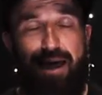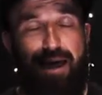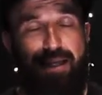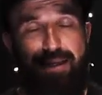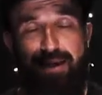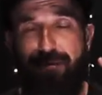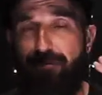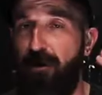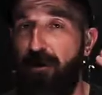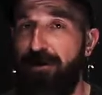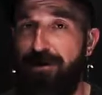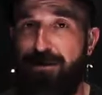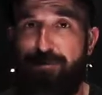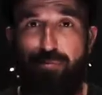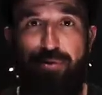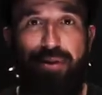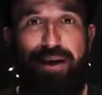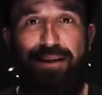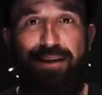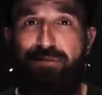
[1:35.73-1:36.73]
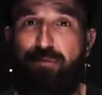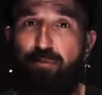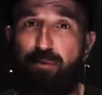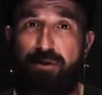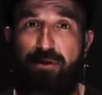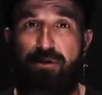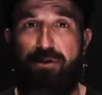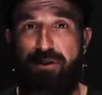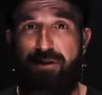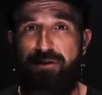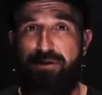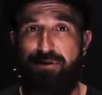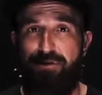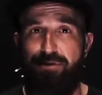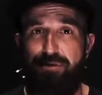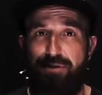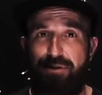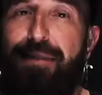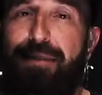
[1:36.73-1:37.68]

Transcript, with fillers: And they have all these plans of what they're going to do.